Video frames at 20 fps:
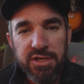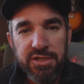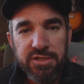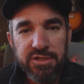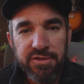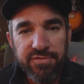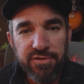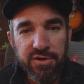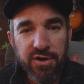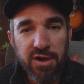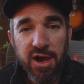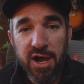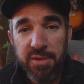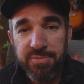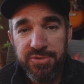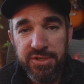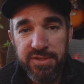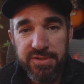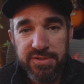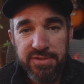different
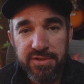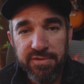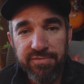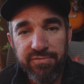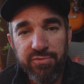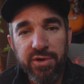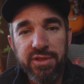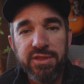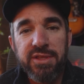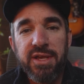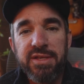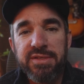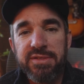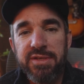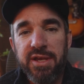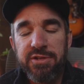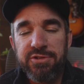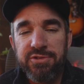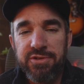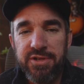options of what that
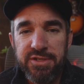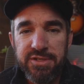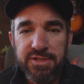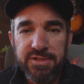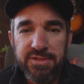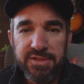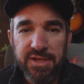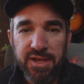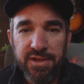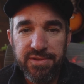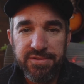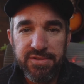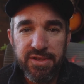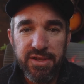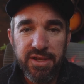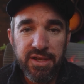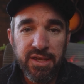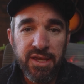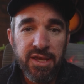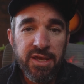saturation sounds
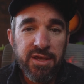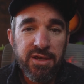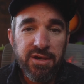like.